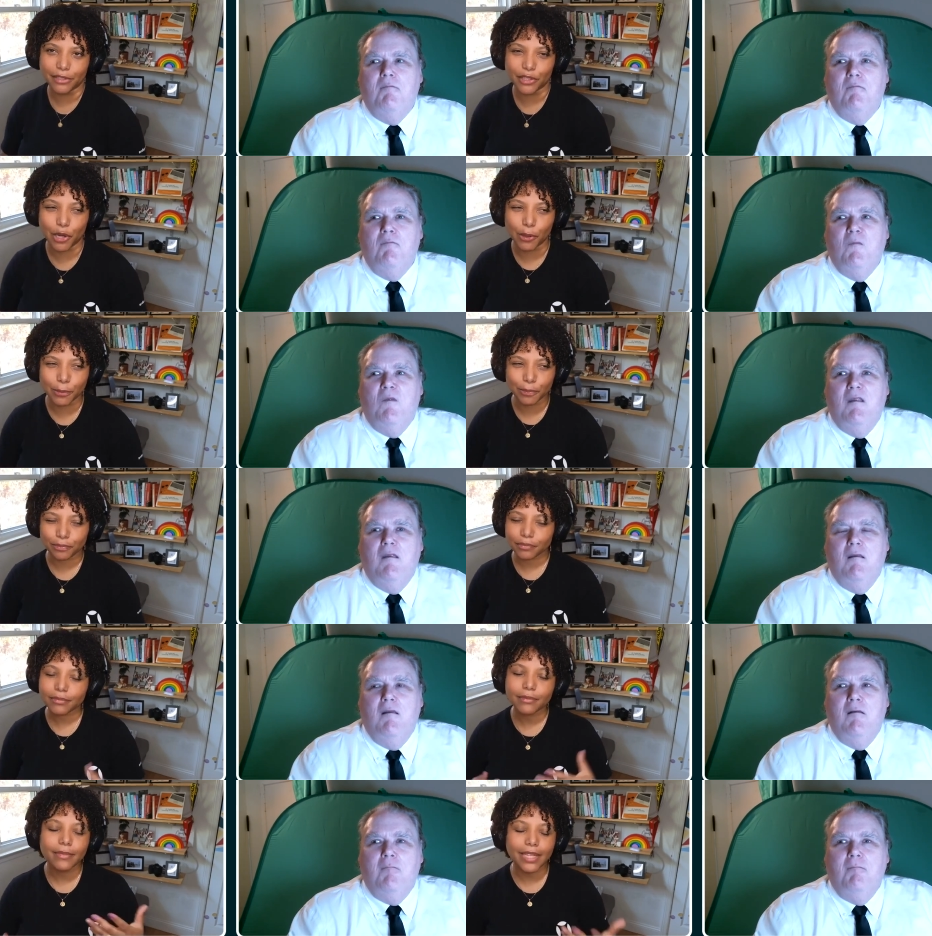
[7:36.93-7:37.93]
Speaker 1: So
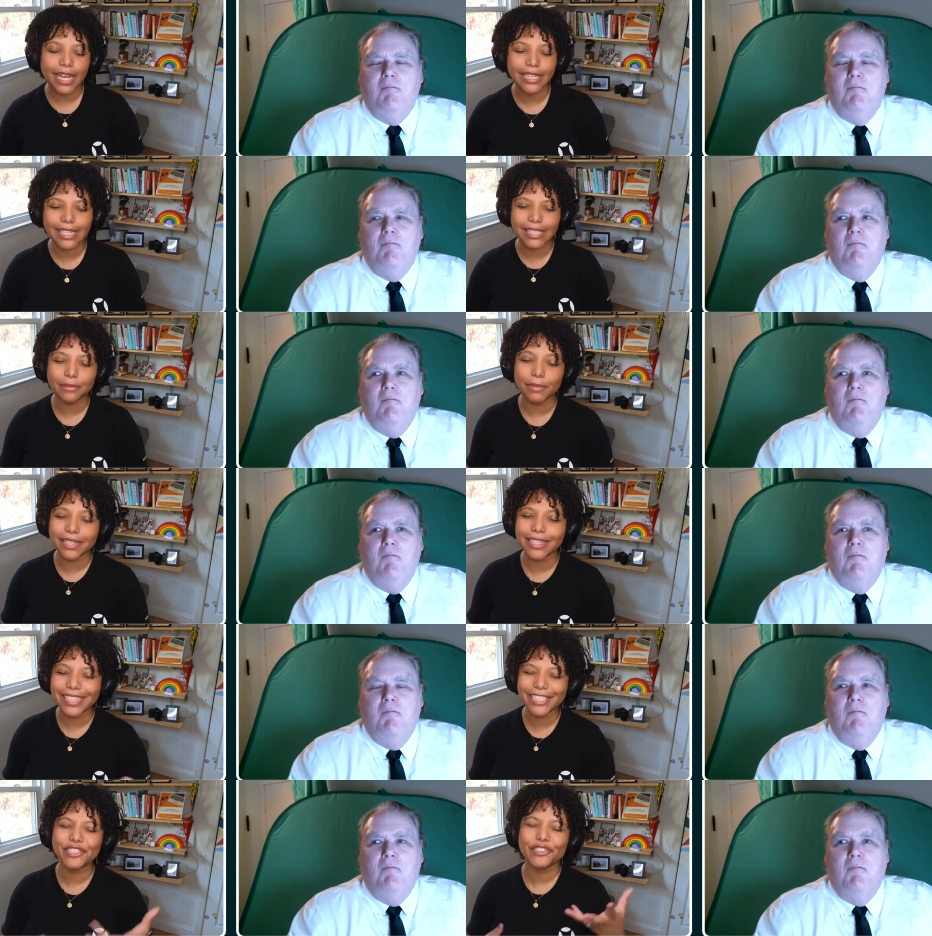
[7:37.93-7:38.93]

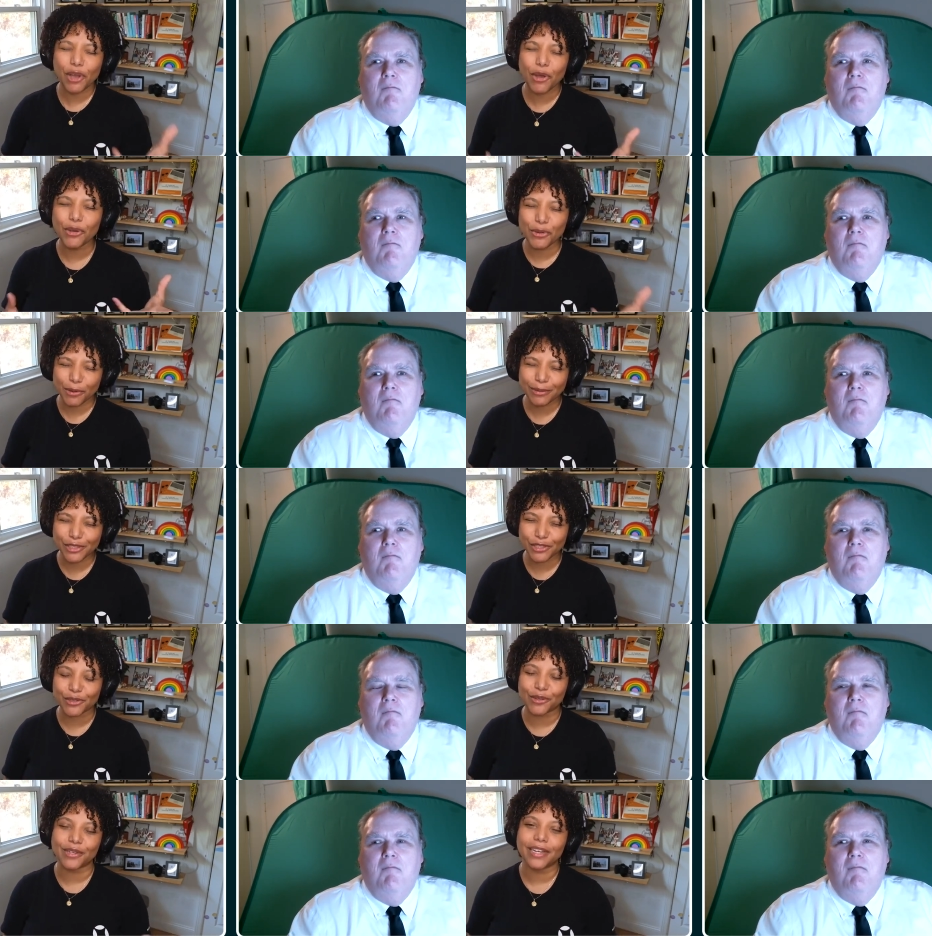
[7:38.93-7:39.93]
accessibility is so
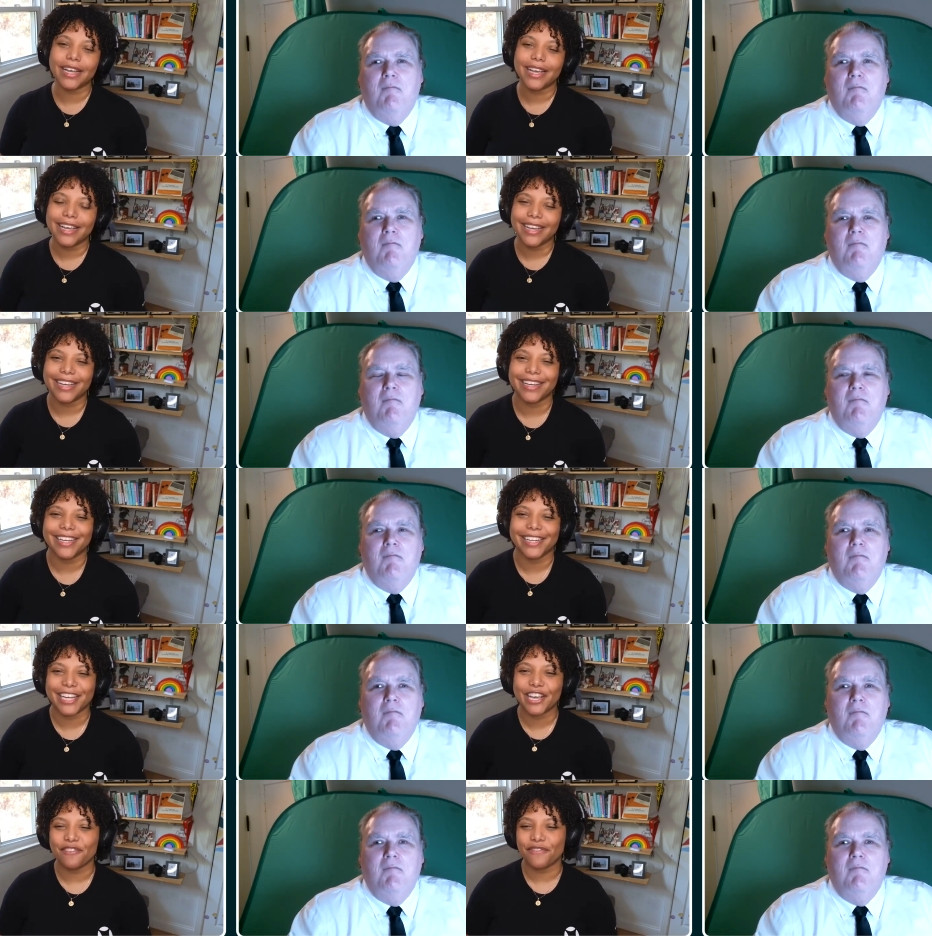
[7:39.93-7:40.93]
crucial
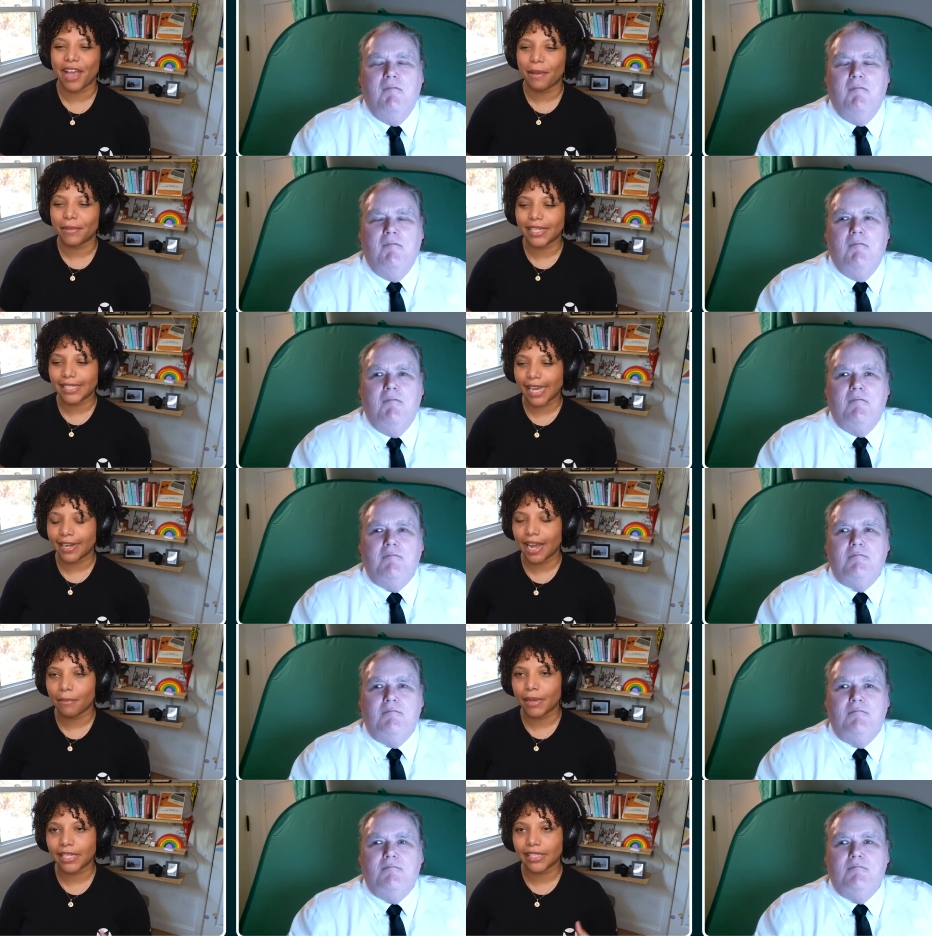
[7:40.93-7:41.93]
in, in family
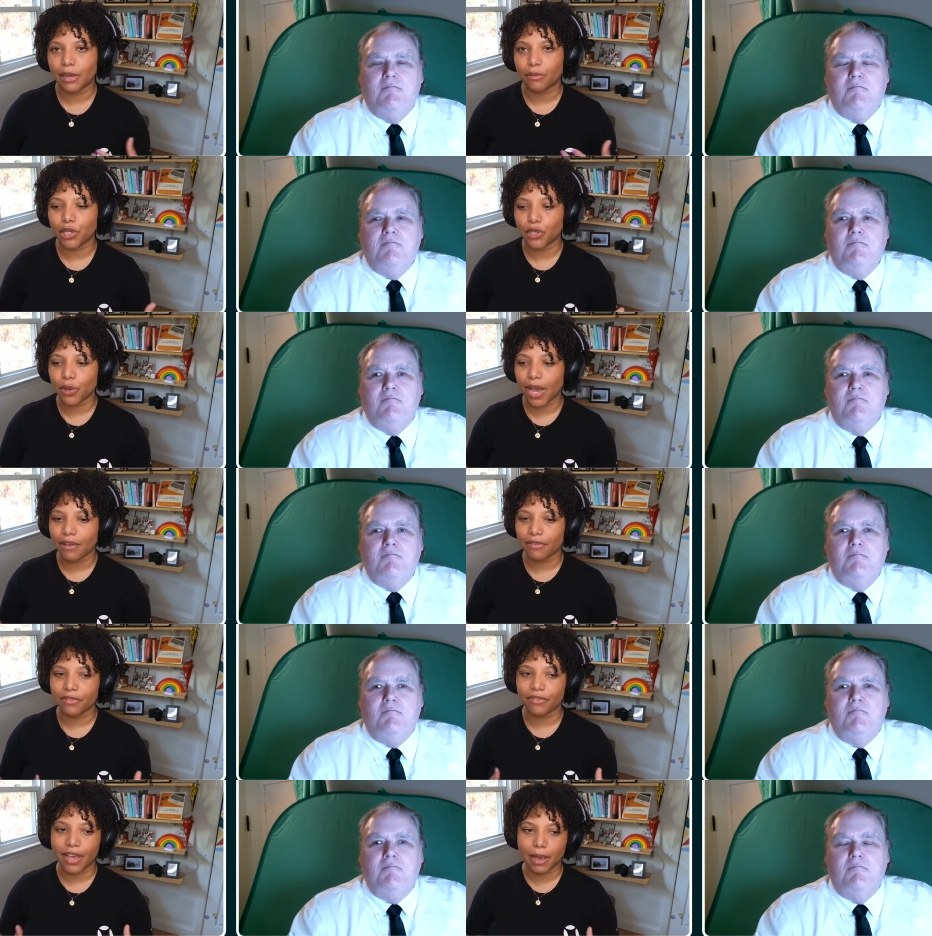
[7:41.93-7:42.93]
dynamics. I mean, you have
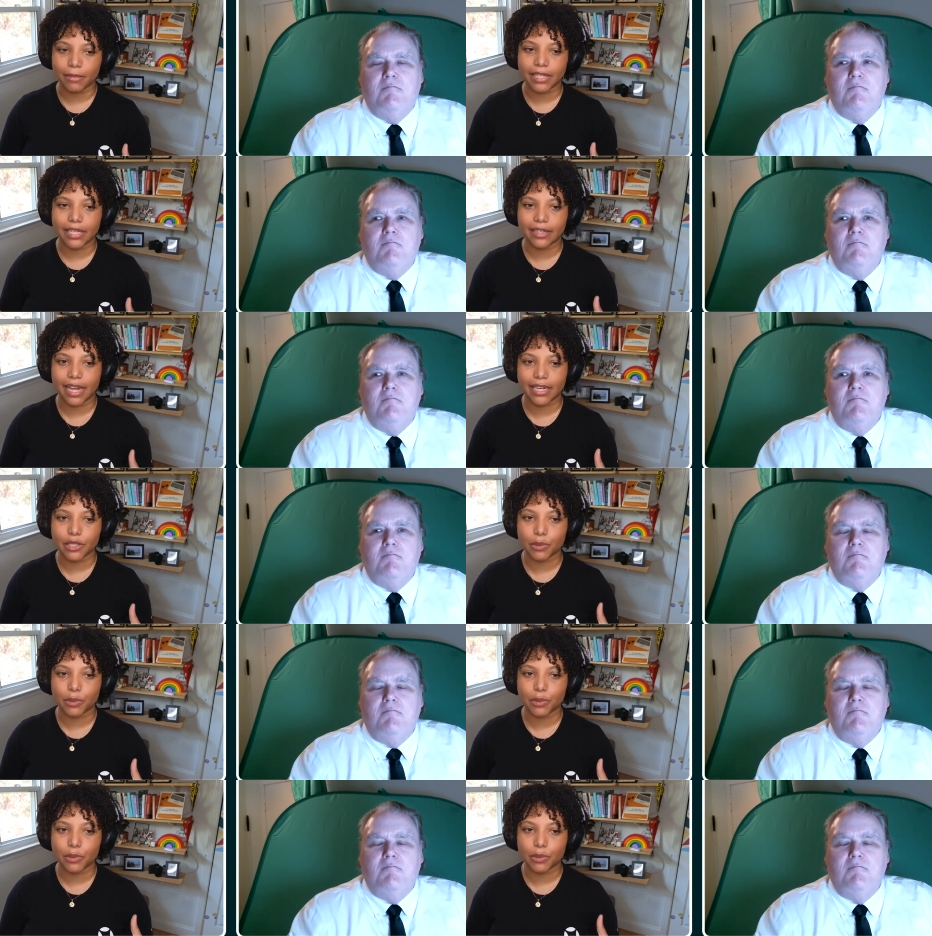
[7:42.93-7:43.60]
a family that